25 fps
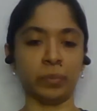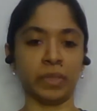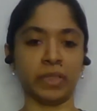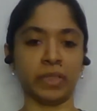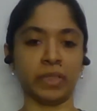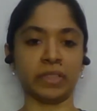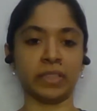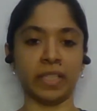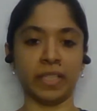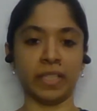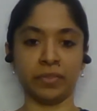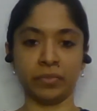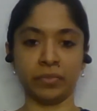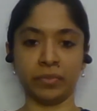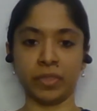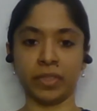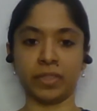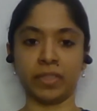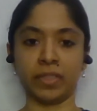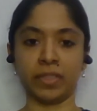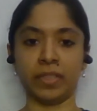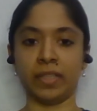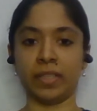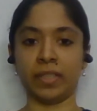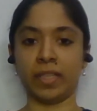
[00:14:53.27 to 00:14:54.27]
with
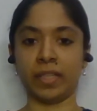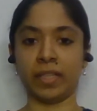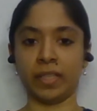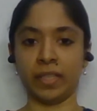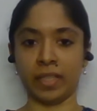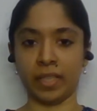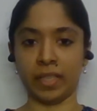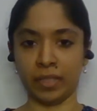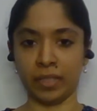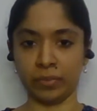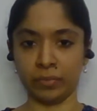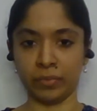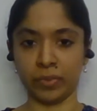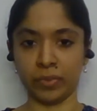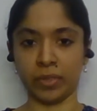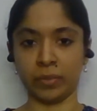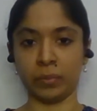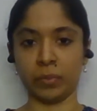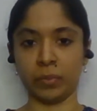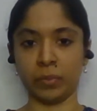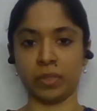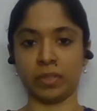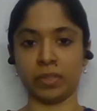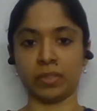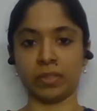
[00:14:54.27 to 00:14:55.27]
everything and
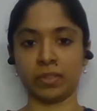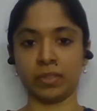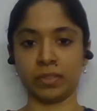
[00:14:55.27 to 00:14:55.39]
everyone.